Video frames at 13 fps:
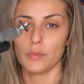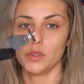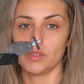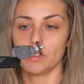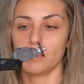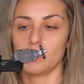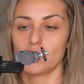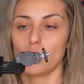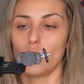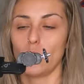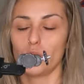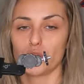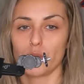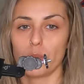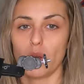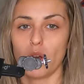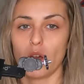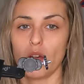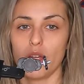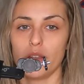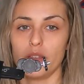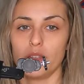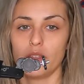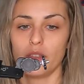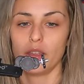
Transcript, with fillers: I'm using this UltraPod,